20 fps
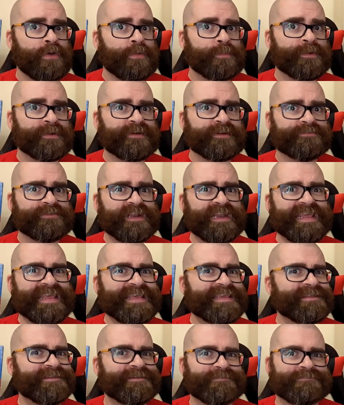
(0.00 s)
Where I really,
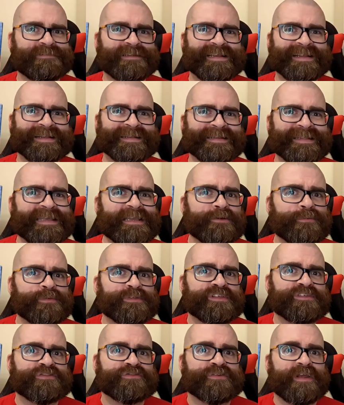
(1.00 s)
you know, click with
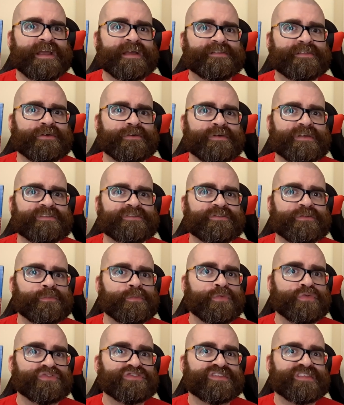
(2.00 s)
this track though is
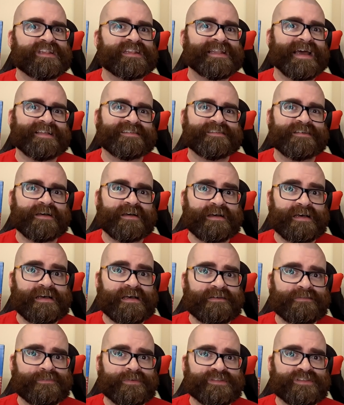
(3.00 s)
towards the latter
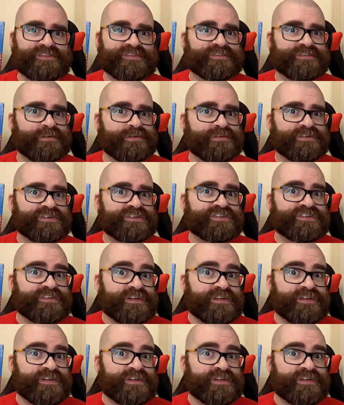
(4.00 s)
half when the song